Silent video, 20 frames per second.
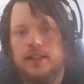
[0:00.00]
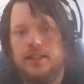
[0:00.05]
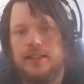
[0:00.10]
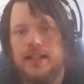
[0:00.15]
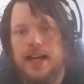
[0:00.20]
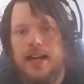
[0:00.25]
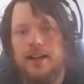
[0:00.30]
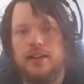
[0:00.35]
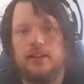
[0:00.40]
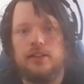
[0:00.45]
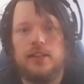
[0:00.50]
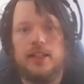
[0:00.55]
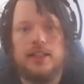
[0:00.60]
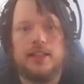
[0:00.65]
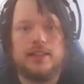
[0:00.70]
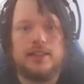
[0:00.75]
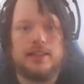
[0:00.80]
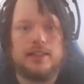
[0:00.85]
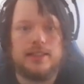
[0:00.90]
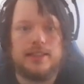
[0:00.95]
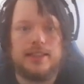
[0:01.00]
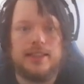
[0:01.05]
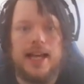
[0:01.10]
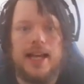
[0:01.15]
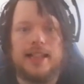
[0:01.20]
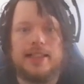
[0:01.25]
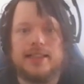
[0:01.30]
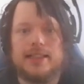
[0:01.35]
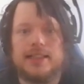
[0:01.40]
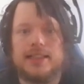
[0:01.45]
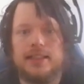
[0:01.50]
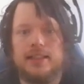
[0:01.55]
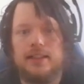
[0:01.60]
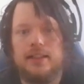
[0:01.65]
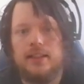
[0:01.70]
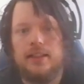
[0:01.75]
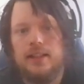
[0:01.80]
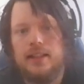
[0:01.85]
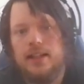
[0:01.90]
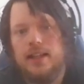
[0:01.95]
Now he sets,
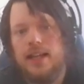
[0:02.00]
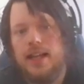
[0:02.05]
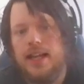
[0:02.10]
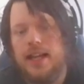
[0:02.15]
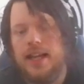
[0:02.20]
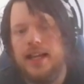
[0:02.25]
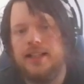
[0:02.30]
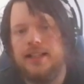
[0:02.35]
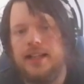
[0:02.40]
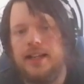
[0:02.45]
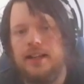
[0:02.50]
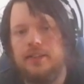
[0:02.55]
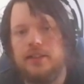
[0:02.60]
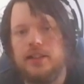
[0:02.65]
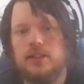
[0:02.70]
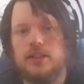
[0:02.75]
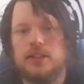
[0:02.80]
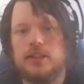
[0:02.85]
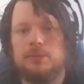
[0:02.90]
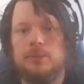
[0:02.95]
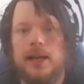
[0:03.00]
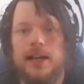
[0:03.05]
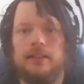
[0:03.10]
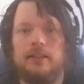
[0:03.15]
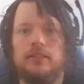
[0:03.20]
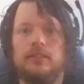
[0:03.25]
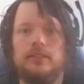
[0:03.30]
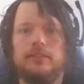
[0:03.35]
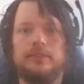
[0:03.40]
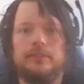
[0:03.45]
and now he goes to battle.